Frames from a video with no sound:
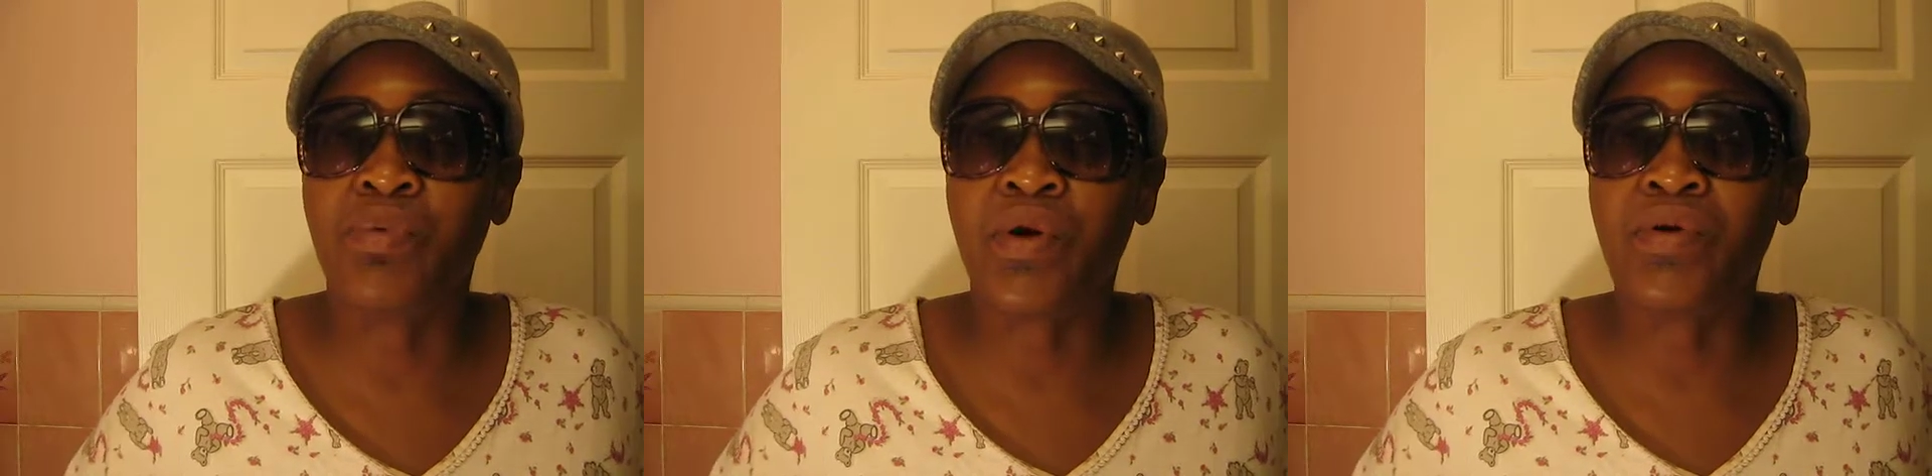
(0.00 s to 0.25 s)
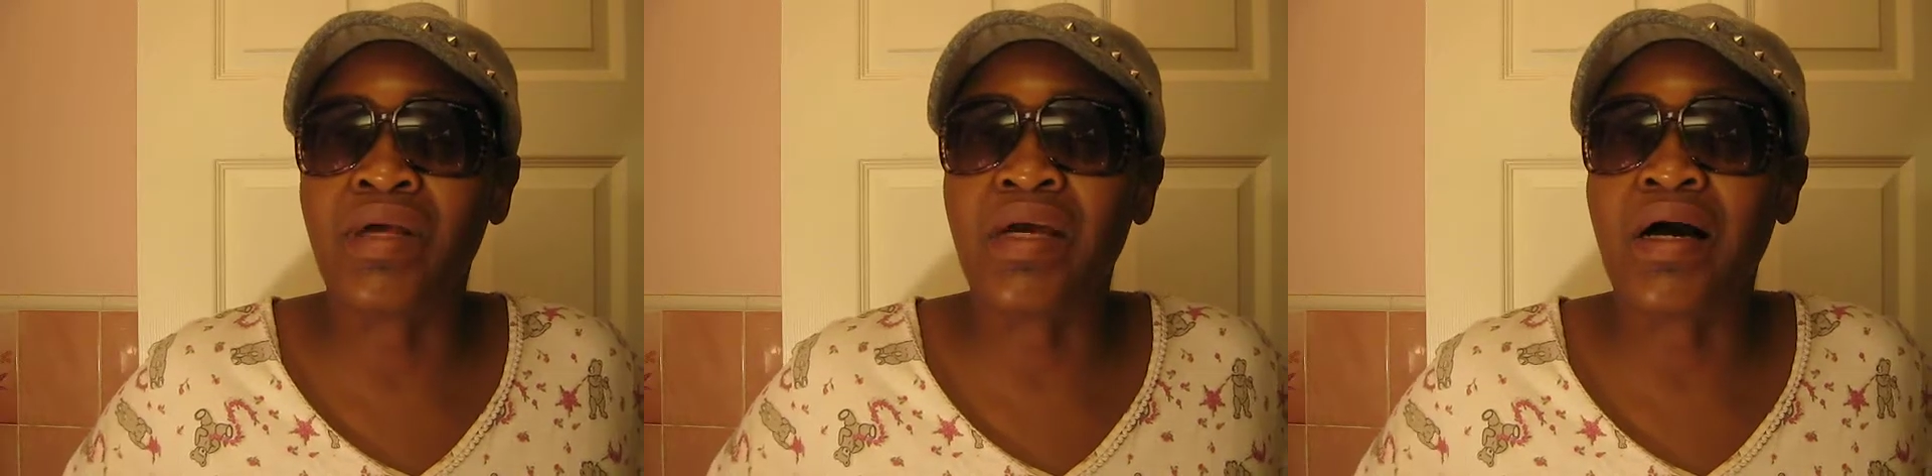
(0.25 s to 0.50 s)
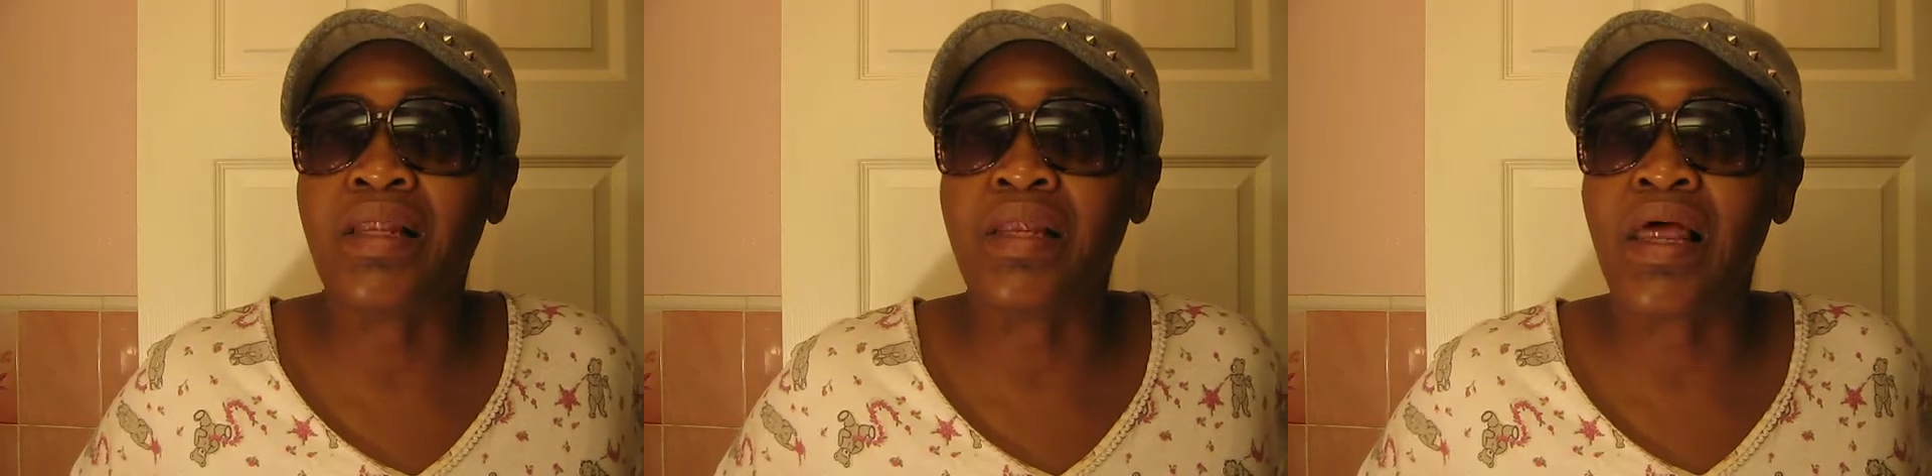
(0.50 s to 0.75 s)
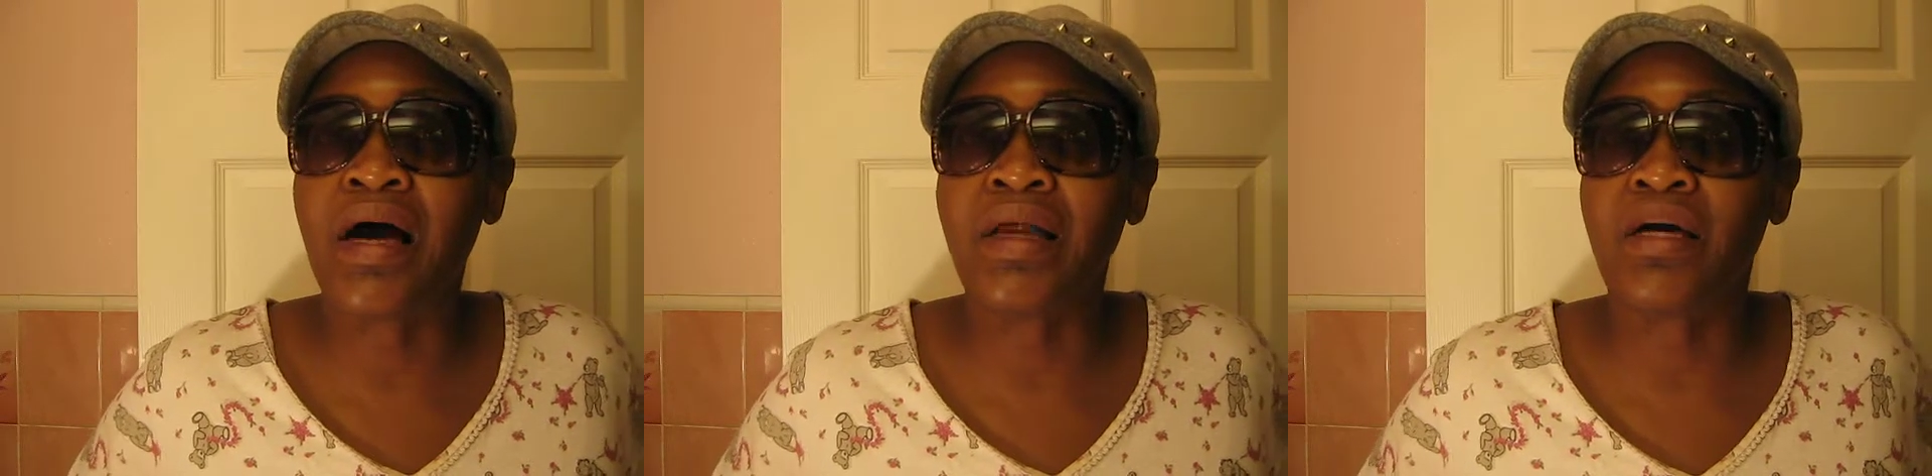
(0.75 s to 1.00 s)
burning a
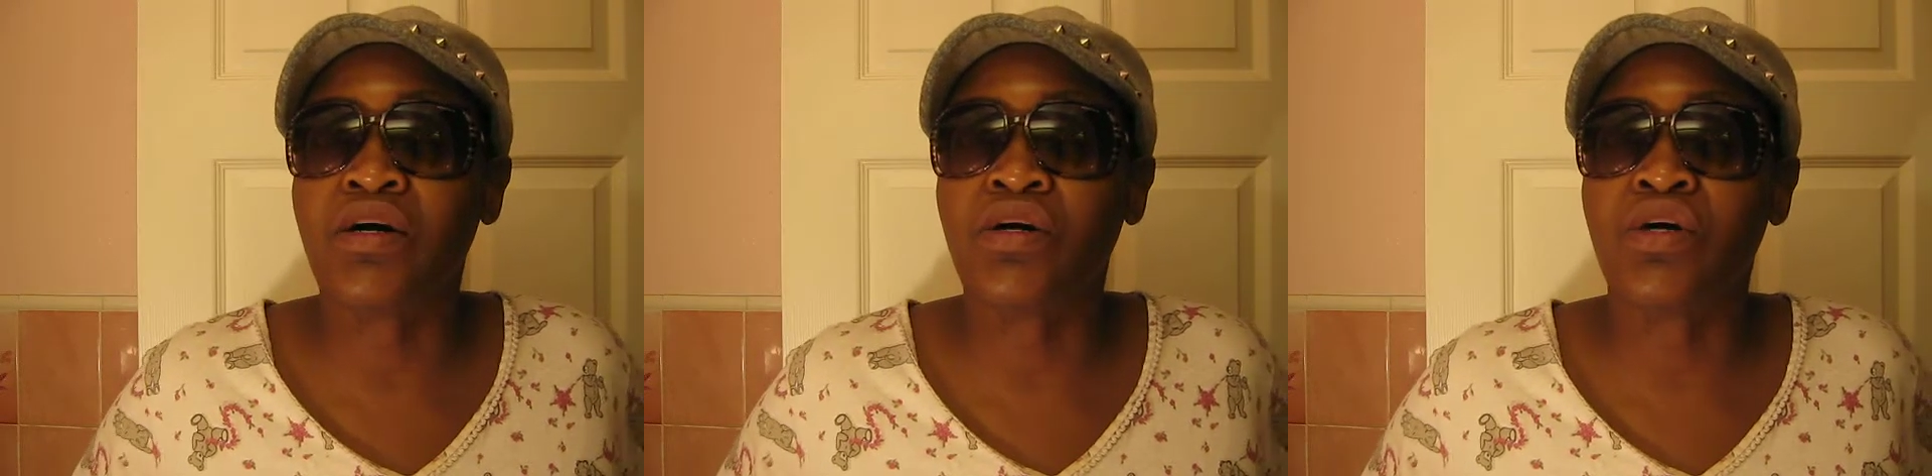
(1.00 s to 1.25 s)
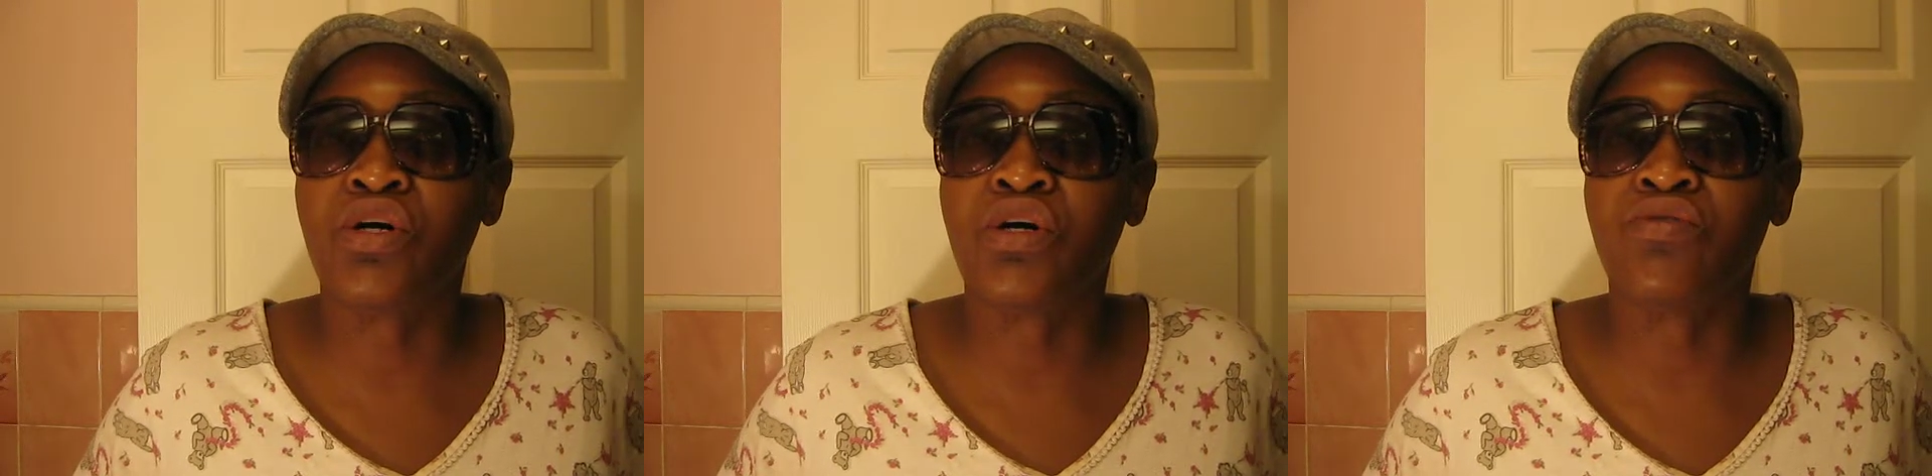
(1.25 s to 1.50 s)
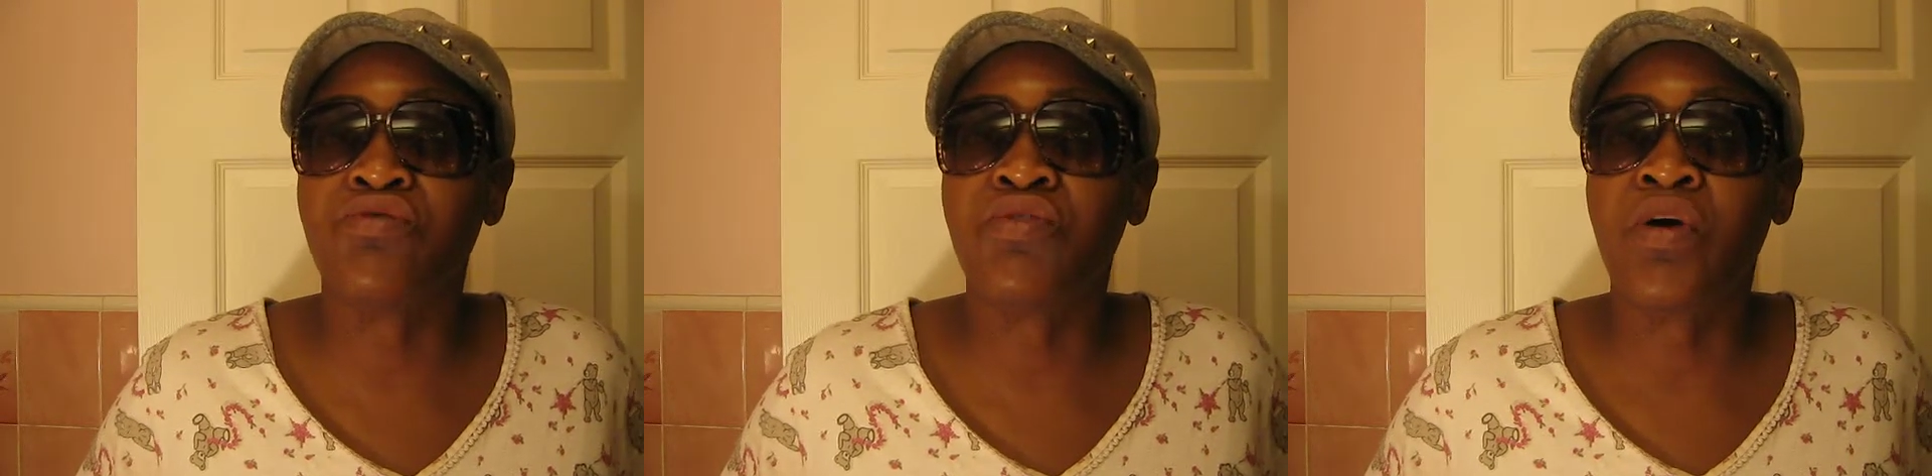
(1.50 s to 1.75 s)
lot of